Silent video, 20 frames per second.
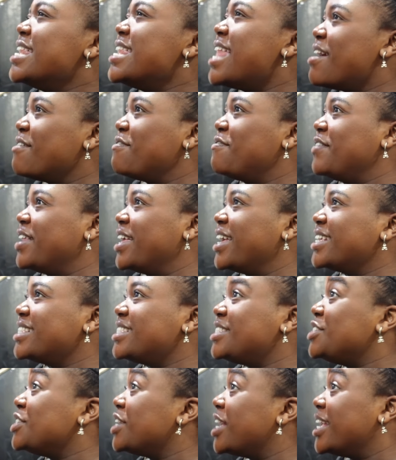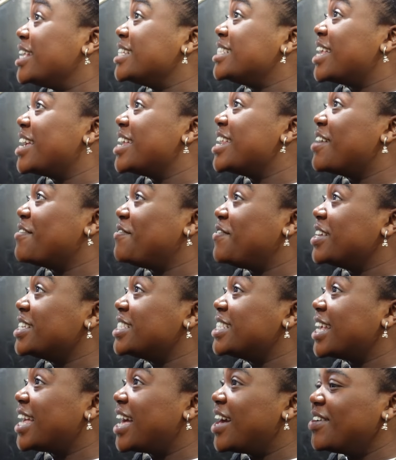Netflix. So
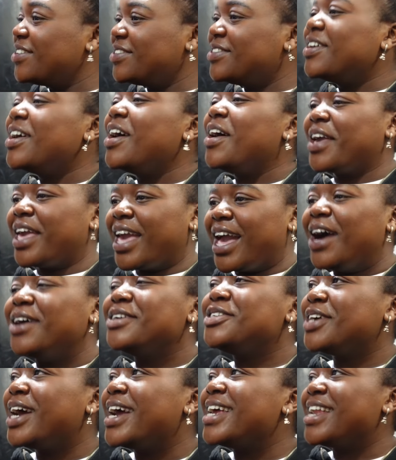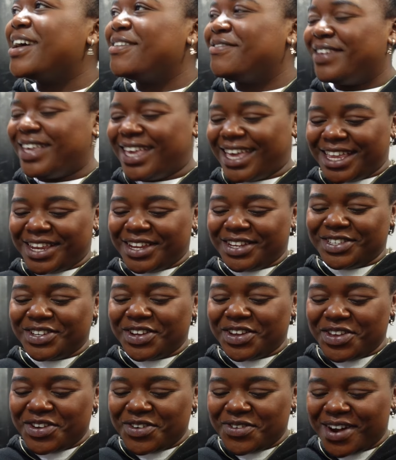Netflix, okay, I'll try and navigate. Yeah.
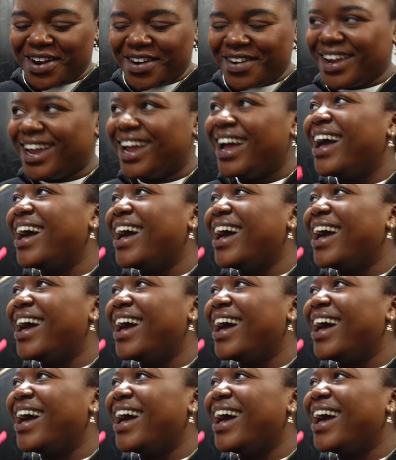Don't you worry.